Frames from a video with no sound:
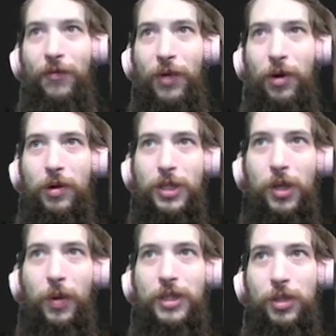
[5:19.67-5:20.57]
photos
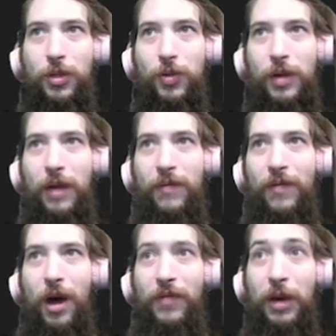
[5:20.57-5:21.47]
showing children
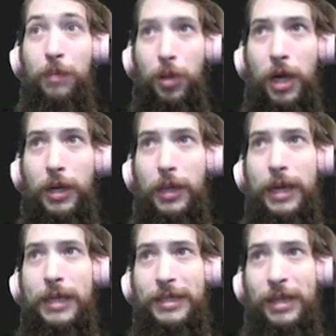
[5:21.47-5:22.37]
involved in
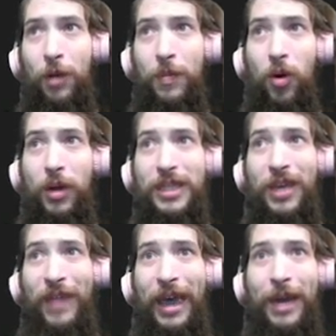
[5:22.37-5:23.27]
bloodletting ceremonies
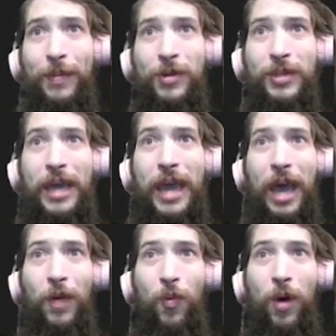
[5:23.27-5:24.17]
of animals
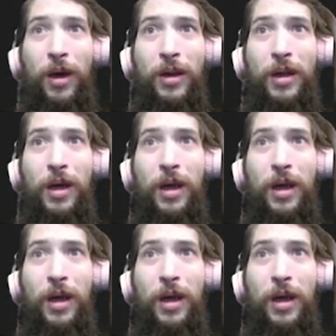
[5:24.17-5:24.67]
and one